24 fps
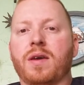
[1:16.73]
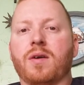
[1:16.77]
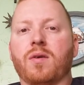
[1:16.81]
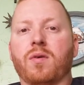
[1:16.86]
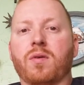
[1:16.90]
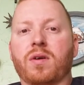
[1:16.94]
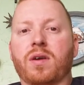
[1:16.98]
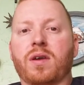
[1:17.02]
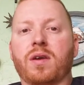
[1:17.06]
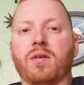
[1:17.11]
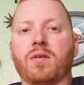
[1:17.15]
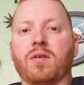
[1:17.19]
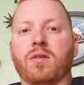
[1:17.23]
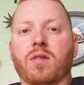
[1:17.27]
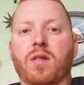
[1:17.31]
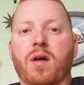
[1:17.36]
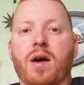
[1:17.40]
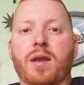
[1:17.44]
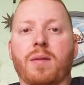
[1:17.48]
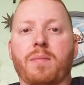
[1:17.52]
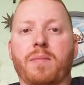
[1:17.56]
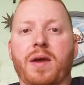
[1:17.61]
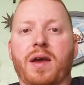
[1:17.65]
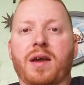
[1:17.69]
It will kill a
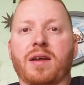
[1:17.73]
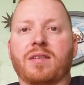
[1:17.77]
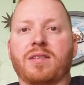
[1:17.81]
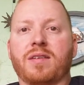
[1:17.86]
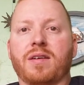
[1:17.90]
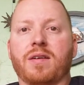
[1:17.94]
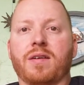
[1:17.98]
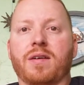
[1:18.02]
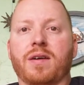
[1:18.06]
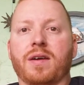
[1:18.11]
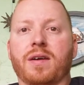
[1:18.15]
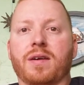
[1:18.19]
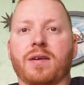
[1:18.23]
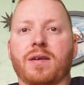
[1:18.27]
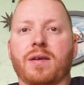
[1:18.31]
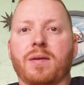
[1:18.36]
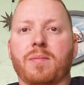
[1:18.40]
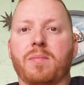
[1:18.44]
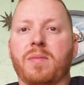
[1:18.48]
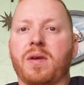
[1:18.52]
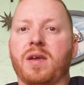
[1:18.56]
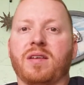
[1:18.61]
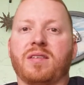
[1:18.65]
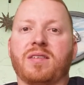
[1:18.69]
lot of bacteria.
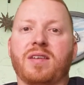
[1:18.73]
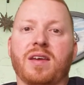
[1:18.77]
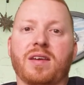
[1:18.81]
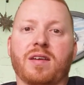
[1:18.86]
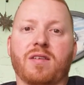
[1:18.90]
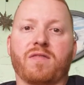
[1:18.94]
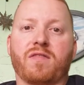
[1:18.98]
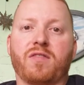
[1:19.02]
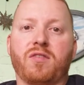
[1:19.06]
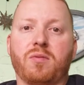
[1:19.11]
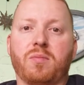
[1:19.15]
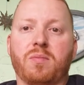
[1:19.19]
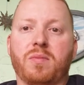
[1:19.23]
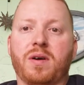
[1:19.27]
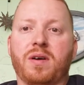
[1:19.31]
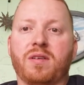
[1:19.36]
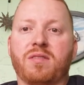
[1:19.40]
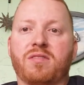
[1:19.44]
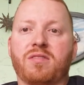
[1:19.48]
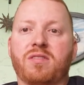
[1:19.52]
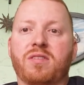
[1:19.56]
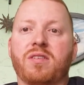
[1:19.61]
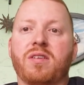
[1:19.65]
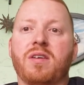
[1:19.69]
It may take a few
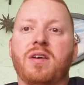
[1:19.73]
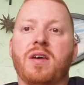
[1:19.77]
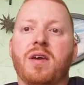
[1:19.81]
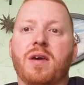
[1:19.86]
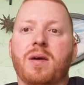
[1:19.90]
months,